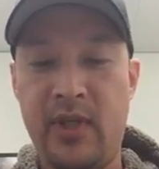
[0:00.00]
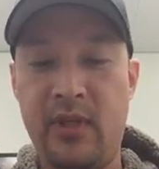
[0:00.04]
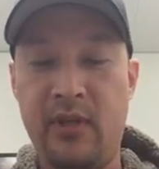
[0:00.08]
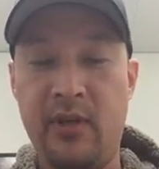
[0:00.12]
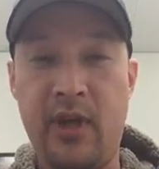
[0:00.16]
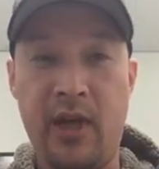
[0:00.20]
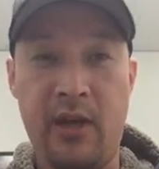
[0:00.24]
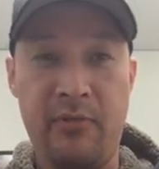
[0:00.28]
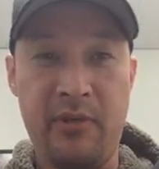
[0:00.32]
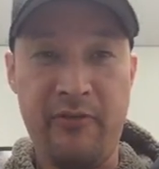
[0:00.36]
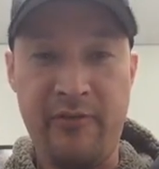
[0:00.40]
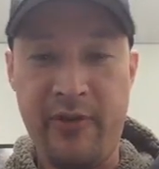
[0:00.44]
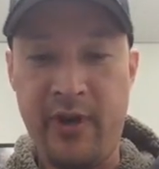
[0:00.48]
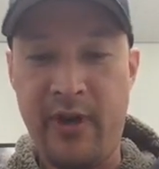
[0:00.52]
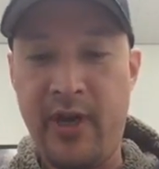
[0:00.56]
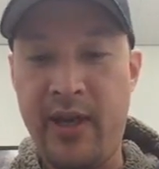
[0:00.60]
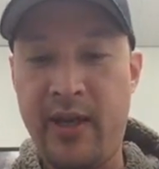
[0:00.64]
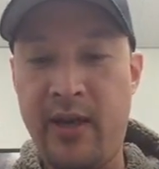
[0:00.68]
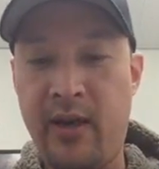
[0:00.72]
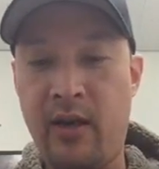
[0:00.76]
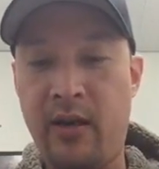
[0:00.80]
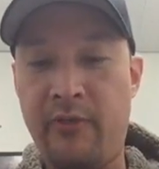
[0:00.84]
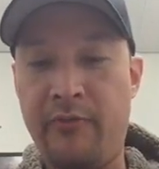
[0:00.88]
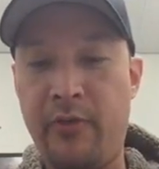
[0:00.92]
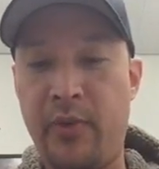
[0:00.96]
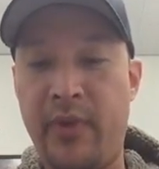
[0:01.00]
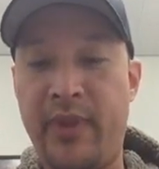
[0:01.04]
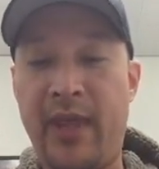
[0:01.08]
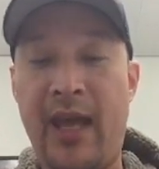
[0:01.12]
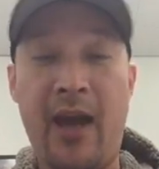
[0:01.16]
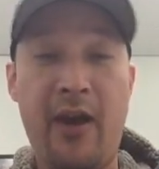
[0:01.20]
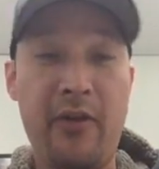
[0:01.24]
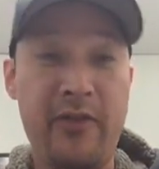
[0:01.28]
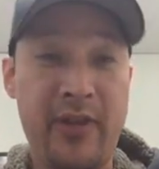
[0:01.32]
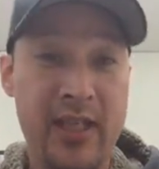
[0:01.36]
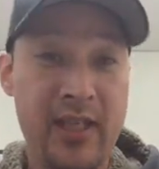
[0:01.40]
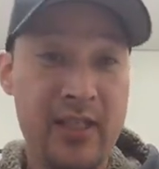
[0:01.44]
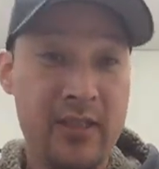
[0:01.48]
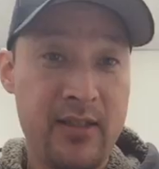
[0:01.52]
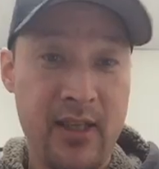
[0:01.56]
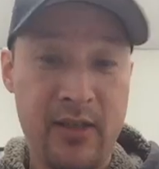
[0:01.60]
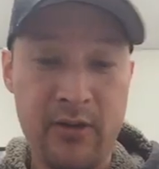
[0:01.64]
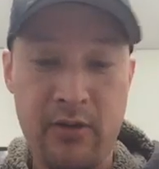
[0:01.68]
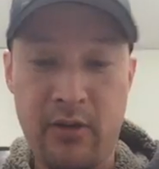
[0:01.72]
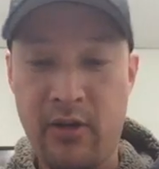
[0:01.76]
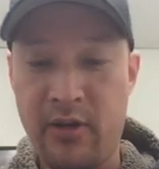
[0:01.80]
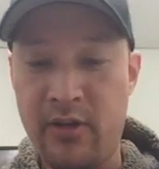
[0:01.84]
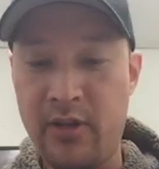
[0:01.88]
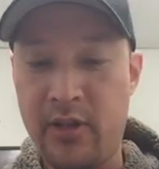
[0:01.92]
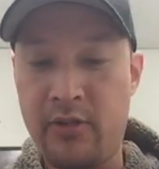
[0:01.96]
You got to be very careful with how these
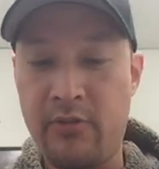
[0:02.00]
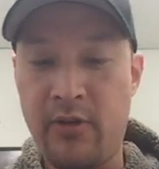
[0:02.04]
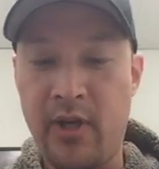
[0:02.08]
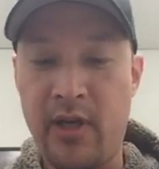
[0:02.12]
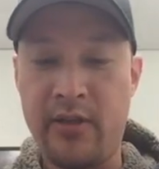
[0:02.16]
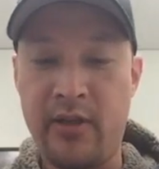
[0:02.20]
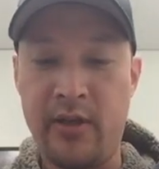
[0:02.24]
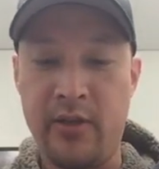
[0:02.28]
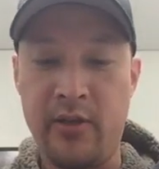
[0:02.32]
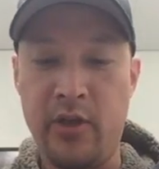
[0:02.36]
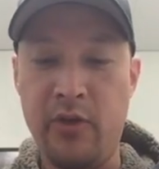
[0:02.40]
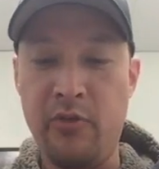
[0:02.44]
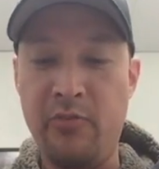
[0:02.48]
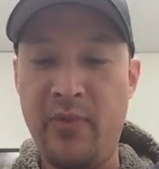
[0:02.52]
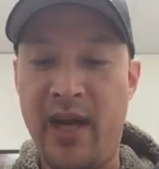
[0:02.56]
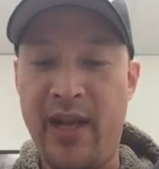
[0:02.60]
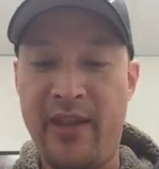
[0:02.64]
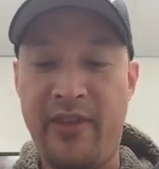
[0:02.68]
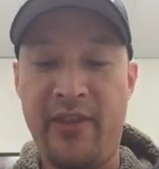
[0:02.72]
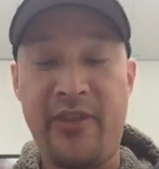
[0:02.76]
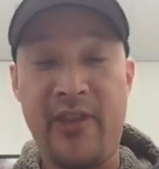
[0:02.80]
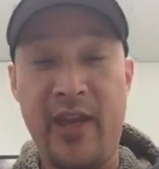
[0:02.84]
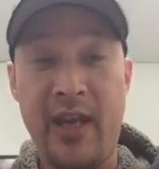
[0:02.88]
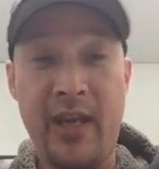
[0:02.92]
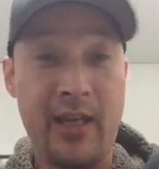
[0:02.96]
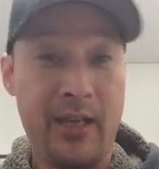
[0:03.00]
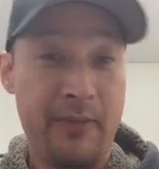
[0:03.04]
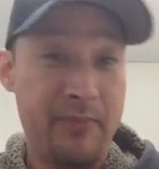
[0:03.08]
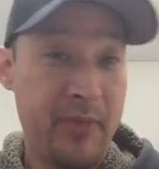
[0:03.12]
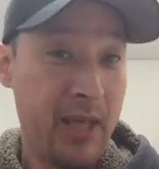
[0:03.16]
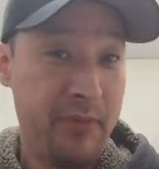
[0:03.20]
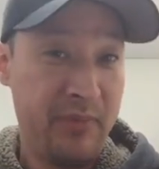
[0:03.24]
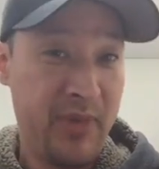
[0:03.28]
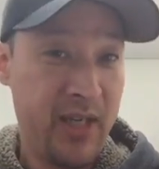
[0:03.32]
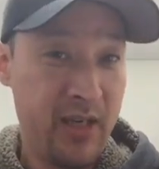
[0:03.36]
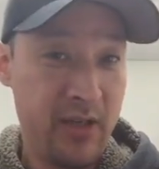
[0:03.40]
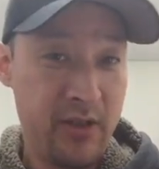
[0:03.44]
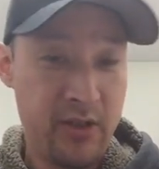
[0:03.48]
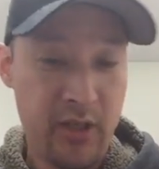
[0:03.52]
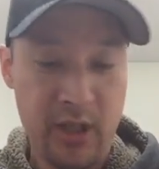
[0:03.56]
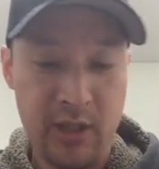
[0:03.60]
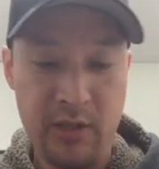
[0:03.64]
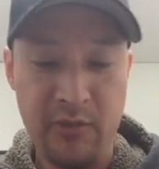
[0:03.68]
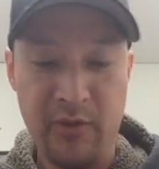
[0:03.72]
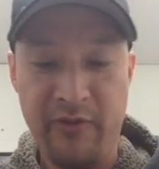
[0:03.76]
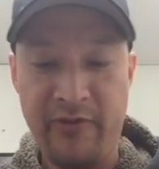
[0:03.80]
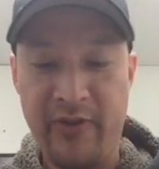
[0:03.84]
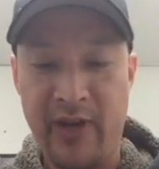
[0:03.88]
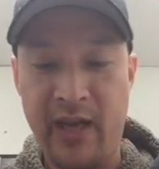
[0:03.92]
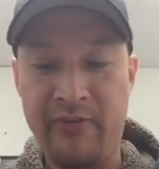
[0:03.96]
things are constructed. You might think it might be an
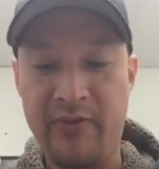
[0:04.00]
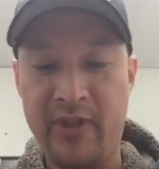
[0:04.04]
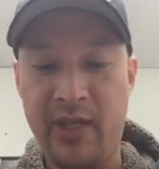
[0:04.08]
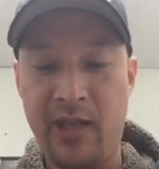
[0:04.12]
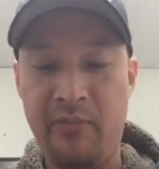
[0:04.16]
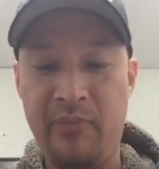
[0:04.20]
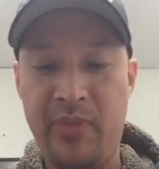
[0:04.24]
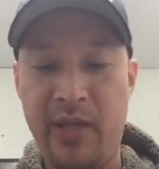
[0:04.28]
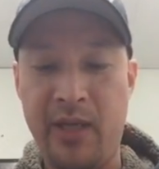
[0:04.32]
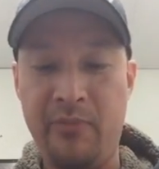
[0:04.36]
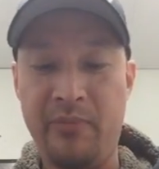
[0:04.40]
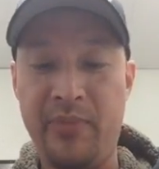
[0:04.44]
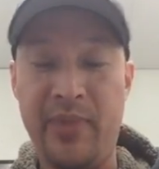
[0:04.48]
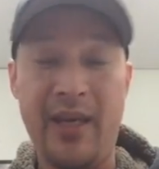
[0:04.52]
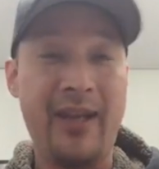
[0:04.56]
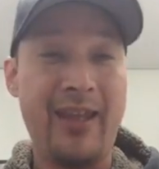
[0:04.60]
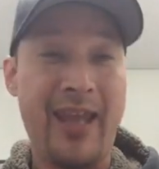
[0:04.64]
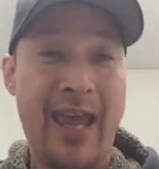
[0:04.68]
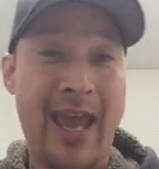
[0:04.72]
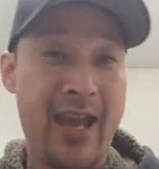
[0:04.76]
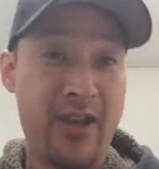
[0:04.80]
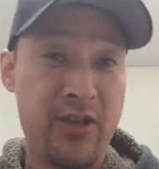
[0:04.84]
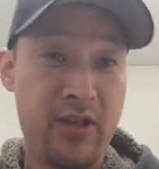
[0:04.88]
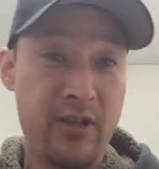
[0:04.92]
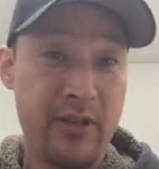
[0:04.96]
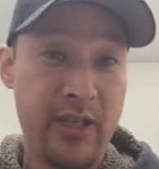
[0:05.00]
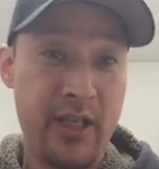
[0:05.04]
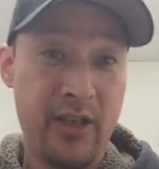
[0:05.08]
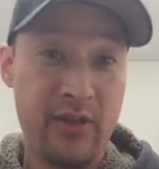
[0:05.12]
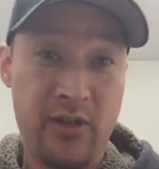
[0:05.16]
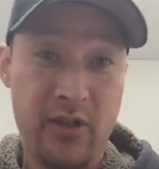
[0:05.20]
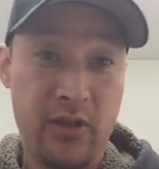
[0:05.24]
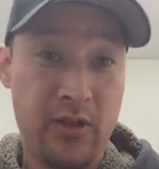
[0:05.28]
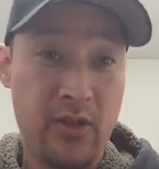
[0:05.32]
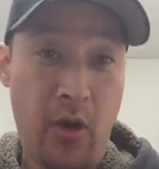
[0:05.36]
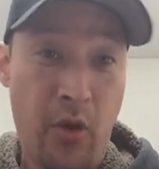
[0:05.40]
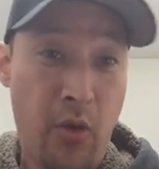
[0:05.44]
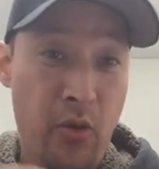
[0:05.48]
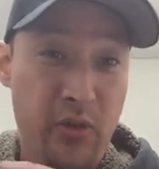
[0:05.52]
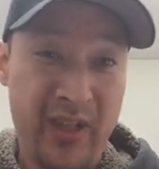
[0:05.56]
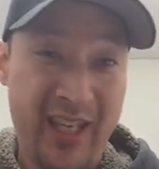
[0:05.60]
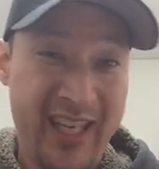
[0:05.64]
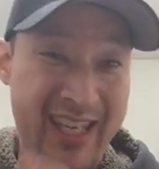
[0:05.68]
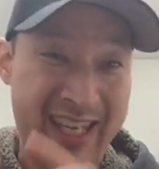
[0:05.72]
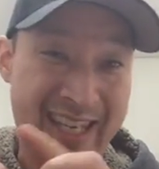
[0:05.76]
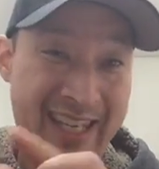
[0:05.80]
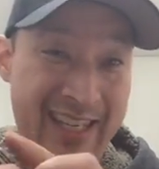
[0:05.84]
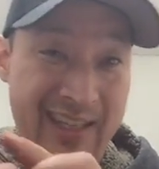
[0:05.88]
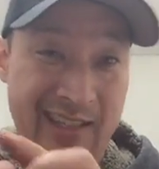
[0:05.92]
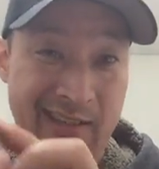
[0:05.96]
adjustable 510 pin, but actually it's just
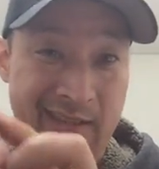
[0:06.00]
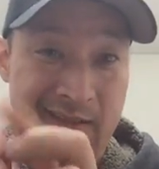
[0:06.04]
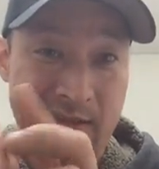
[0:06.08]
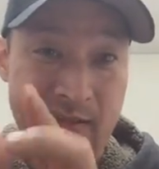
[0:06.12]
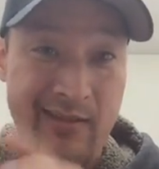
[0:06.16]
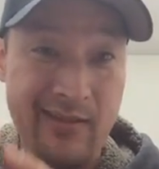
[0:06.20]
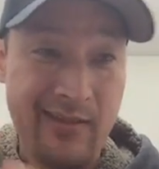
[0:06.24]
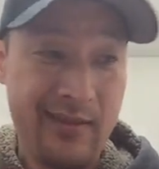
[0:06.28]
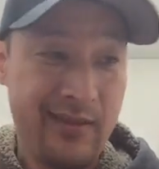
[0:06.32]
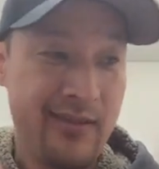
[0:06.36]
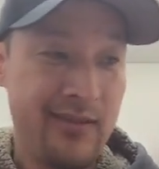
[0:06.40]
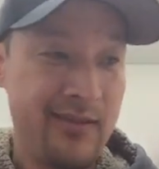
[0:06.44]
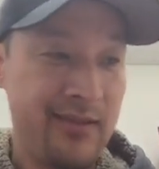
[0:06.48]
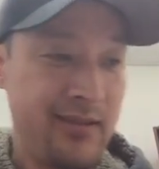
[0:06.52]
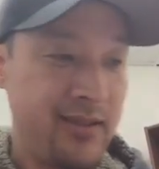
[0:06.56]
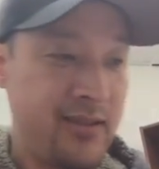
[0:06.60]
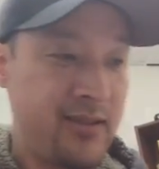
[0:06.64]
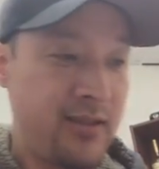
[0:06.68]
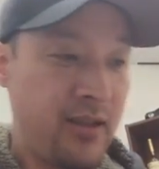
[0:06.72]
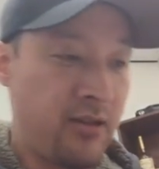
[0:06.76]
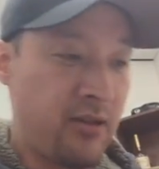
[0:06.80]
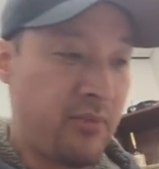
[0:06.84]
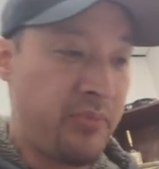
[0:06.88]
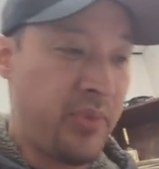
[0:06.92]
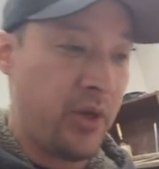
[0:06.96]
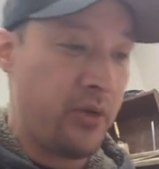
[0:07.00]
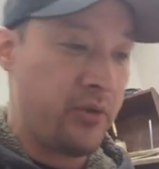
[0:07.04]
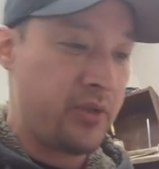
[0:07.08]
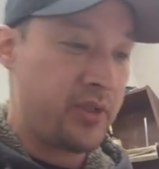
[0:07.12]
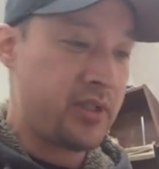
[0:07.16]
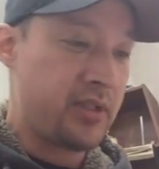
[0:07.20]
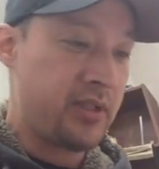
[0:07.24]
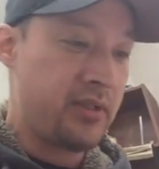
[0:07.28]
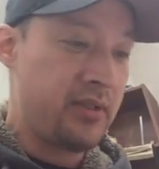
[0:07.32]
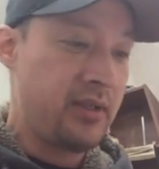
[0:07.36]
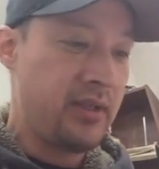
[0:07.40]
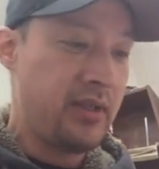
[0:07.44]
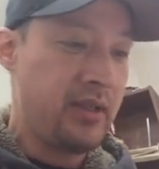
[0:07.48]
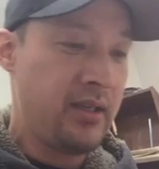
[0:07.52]
holding in the center post.